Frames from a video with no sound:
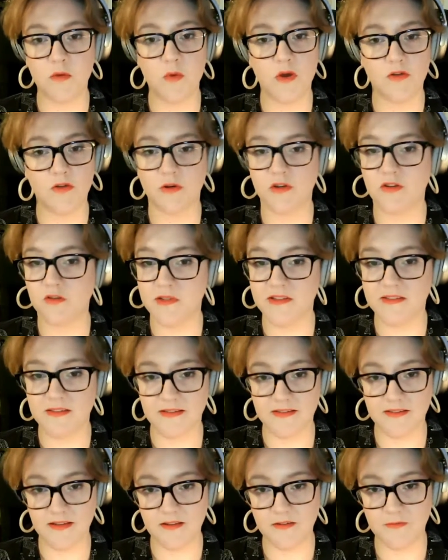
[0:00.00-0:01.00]
whether it's been
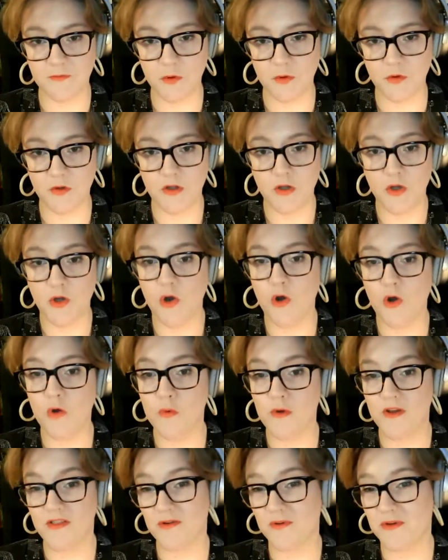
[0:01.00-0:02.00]
successful or
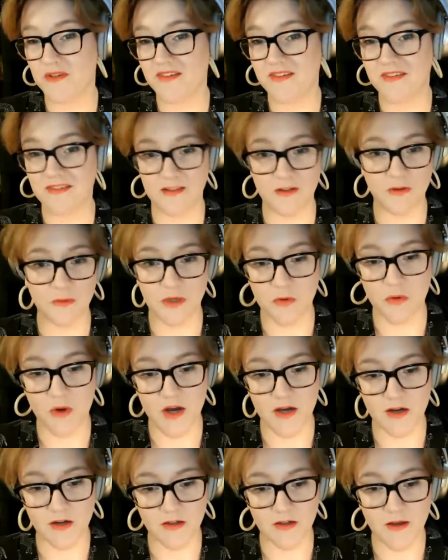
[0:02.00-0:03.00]
whether it's still
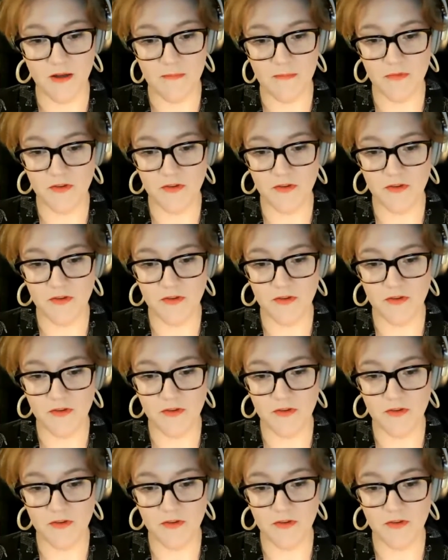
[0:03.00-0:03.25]
required.